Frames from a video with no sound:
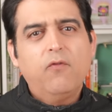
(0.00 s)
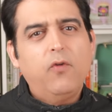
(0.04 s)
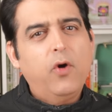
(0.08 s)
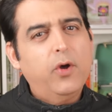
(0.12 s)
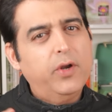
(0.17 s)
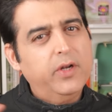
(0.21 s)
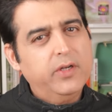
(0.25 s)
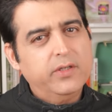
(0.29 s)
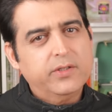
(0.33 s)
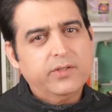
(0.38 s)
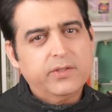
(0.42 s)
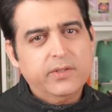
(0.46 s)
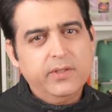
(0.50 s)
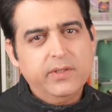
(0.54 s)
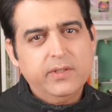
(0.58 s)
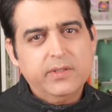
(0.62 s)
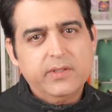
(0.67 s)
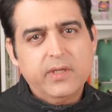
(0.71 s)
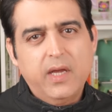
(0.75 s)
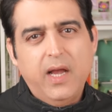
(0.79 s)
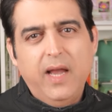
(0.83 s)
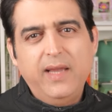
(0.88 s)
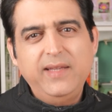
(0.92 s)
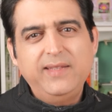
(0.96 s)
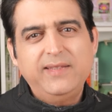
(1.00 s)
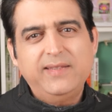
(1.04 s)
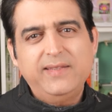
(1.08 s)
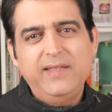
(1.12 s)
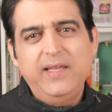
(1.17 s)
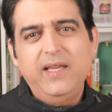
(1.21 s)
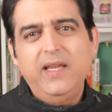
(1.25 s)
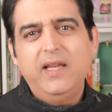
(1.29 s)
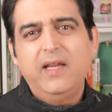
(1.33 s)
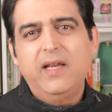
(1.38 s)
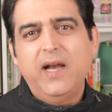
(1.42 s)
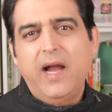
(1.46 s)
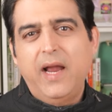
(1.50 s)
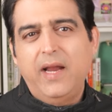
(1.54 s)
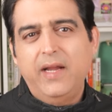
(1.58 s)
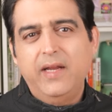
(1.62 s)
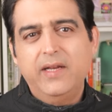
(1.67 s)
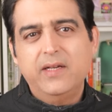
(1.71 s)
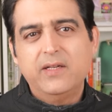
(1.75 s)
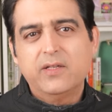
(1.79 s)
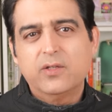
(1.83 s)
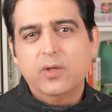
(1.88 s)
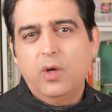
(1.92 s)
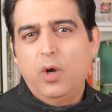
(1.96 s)
For instance, I seek
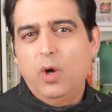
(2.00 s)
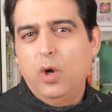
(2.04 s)
guidance